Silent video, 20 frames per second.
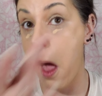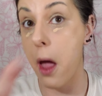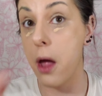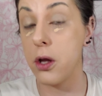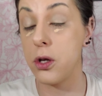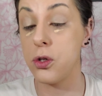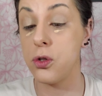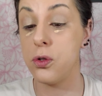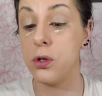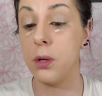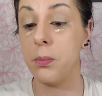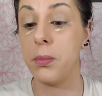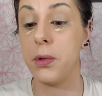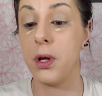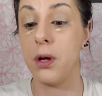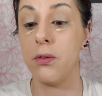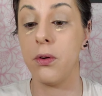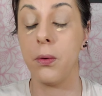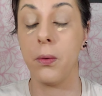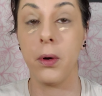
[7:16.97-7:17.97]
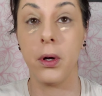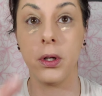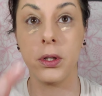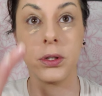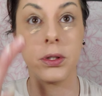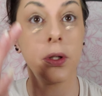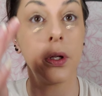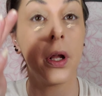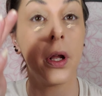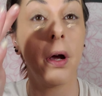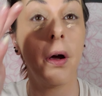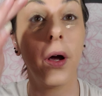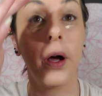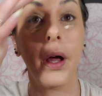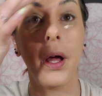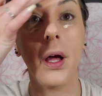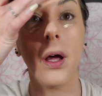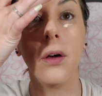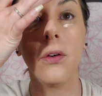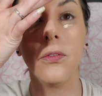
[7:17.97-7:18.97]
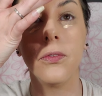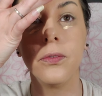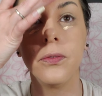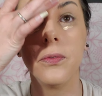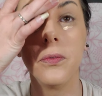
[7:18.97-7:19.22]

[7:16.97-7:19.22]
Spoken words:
It dripped everywhere, so now I have